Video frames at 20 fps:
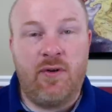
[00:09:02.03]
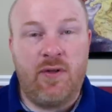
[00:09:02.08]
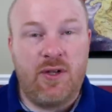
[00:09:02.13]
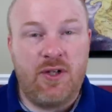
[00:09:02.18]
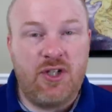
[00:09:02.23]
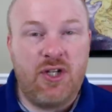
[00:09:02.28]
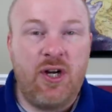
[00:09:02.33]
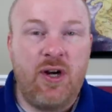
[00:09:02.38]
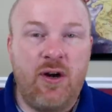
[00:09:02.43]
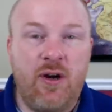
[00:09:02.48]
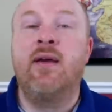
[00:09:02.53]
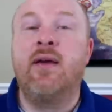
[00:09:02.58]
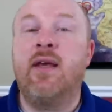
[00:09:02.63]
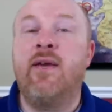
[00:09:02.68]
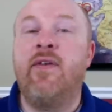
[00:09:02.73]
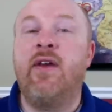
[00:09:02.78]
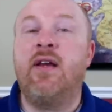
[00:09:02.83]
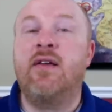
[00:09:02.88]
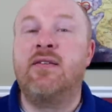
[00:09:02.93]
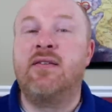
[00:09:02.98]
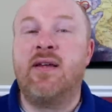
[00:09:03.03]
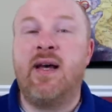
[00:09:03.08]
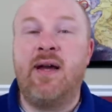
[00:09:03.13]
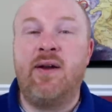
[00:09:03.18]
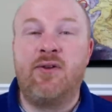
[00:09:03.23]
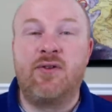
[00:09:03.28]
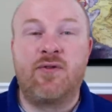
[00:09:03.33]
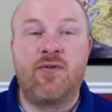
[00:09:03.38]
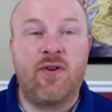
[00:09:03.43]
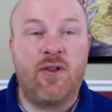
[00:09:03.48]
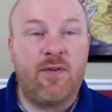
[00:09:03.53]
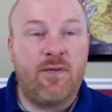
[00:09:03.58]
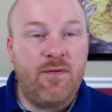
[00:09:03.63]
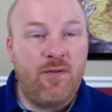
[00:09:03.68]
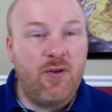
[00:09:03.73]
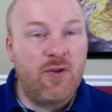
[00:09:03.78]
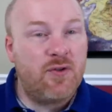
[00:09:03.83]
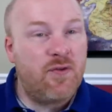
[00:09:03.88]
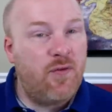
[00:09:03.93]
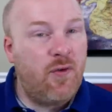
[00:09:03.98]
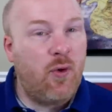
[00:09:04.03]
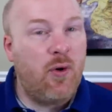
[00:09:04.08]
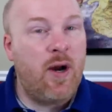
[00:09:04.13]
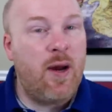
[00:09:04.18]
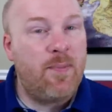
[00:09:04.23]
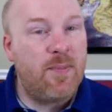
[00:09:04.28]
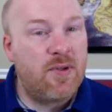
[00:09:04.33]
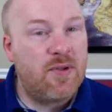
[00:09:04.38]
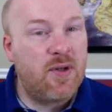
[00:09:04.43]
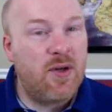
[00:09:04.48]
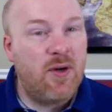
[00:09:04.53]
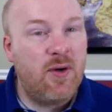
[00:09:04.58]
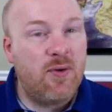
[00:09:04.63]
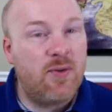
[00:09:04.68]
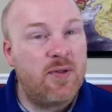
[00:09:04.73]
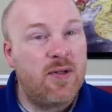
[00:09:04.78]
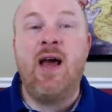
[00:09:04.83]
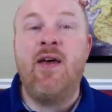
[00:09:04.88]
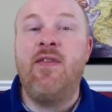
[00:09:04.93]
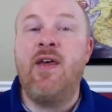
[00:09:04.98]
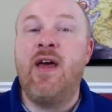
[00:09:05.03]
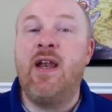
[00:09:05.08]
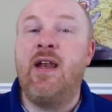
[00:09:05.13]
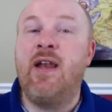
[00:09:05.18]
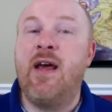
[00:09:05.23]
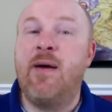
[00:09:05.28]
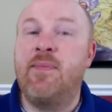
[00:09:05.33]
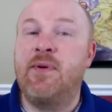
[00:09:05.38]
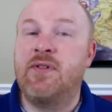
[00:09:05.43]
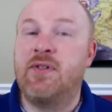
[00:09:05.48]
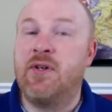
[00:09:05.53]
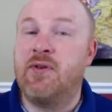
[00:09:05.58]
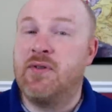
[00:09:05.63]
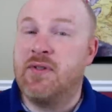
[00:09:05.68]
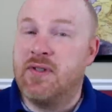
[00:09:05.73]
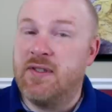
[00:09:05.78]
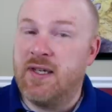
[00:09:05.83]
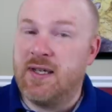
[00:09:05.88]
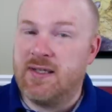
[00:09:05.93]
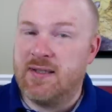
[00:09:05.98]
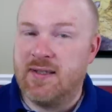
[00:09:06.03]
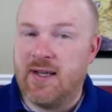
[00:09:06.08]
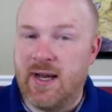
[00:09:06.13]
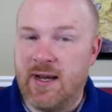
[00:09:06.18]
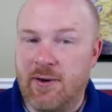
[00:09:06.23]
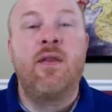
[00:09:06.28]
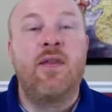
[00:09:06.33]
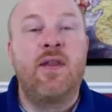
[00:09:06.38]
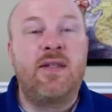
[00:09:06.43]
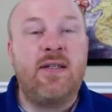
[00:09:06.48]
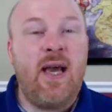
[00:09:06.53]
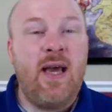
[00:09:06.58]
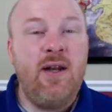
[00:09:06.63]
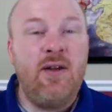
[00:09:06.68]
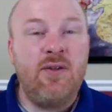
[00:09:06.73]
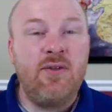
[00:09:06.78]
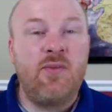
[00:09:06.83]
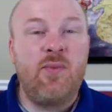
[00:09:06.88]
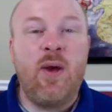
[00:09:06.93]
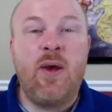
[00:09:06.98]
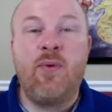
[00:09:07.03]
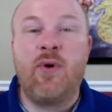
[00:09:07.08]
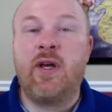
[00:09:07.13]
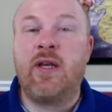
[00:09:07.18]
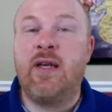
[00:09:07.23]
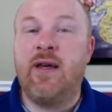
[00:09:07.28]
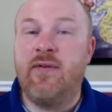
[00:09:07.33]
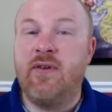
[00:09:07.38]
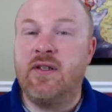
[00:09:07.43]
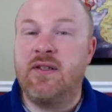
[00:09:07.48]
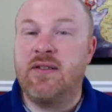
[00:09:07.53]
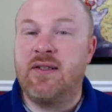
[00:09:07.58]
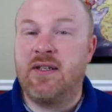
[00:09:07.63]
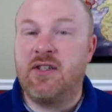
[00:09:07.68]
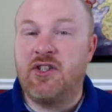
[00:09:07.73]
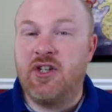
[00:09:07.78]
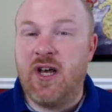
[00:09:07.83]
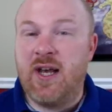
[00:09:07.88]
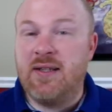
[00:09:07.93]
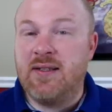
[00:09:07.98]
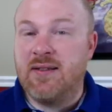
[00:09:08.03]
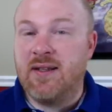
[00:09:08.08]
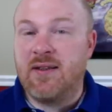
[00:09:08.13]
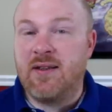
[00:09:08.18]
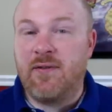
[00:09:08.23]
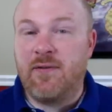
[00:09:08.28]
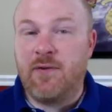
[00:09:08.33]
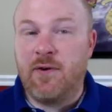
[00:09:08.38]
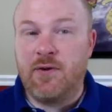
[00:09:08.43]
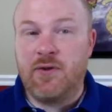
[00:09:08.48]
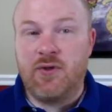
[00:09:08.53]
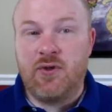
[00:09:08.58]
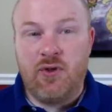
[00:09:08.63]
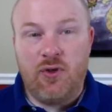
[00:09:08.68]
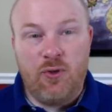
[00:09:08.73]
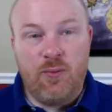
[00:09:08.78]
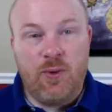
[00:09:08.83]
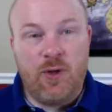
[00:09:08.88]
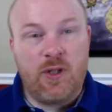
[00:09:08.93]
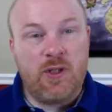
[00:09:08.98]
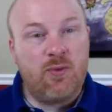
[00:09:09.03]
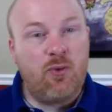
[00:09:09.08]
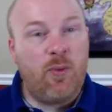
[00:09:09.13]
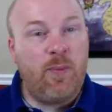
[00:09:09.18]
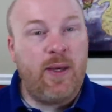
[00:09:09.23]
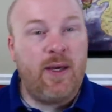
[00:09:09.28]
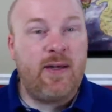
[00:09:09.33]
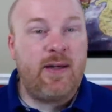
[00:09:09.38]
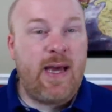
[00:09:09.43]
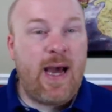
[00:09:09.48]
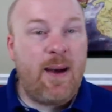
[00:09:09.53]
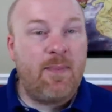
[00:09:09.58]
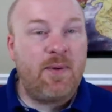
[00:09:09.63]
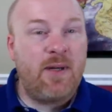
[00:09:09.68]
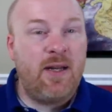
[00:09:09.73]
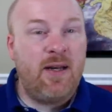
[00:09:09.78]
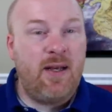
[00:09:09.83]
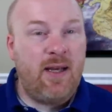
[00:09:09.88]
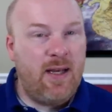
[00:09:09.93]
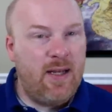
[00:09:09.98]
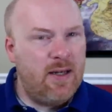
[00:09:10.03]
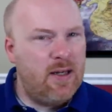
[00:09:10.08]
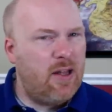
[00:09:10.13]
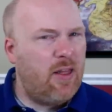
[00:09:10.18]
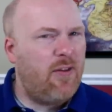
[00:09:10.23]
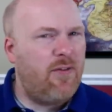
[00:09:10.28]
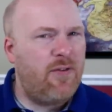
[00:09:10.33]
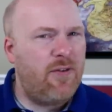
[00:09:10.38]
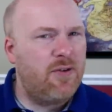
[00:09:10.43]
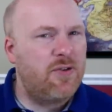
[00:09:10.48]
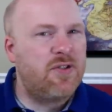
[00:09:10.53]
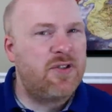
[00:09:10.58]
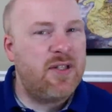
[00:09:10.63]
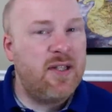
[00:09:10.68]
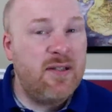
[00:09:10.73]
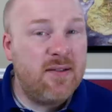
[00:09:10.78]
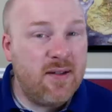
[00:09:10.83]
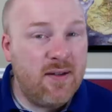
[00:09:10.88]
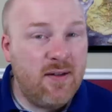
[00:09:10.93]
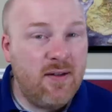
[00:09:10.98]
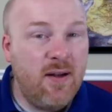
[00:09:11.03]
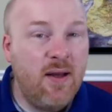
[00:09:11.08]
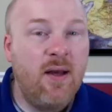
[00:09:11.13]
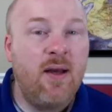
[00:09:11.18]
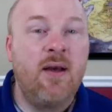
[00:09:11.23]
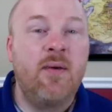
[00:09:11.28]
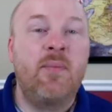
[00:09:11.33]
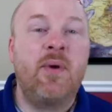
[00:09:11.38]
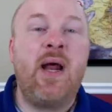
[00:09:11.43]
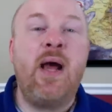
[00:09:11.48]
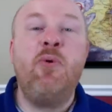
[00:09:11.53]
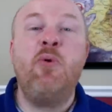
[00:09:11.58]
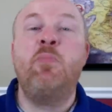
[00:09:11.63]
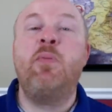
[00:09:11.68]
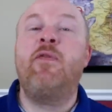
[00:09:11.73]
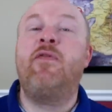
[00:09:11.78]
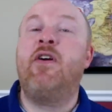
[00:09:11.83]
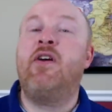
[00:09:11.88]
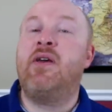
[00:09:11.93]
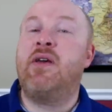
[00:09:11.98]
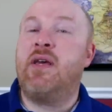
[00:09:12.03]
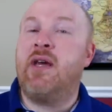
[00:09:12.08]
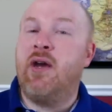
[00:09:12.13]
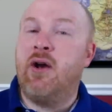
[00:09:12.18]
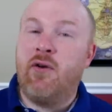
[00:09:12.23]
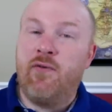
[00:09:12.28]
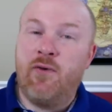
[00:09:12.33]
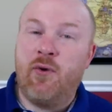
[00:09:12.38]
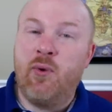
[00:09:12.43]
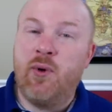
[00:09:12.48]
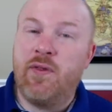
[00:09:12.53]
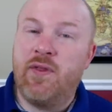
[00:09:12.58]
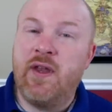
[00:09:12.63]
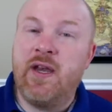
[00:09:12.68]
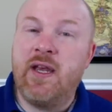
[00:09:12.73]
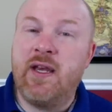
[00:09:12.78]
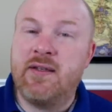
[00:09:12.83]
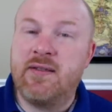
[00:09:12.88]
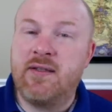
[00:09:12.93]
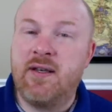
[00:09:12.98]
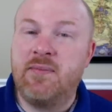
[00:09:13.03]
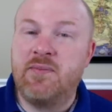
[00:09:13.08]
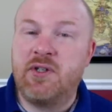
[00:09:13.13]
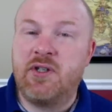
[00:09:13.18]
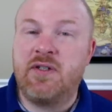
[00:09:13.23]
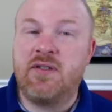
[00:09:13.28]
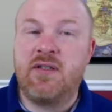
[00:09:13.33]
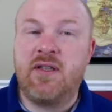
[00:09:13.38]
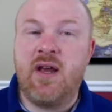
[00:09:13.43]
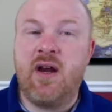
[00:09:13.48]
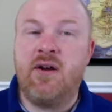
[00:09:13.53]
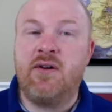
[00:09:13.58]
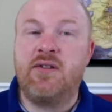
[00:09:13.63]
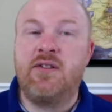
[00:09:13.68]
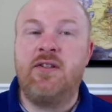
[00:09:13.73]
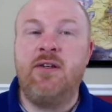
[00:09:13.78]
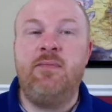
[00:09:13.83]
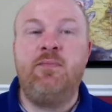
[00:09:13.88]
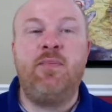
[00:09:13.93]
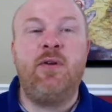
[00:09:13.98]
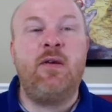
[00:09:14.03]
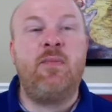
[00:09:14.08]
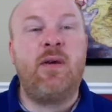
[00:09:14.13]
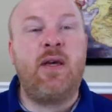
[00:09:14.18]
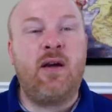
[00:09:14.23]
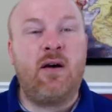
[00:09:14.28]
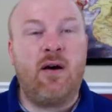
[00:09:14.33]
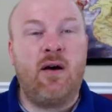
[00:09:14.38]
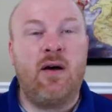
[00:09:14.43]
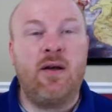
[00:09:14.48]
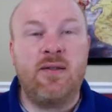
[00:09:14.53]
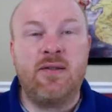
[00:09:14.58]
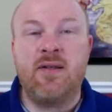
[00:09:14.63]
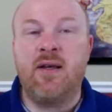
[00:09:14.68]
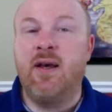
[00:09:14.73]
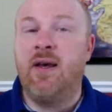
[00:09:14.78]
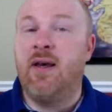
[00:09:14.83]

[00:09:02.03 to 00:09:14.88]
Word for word: this year, giving us titles for the first 4 episodes and then an episode 6 title. The titles we were given suggest that the first 2 books will be adapted into the first season, but I would be very careful with any assumptions there, simply because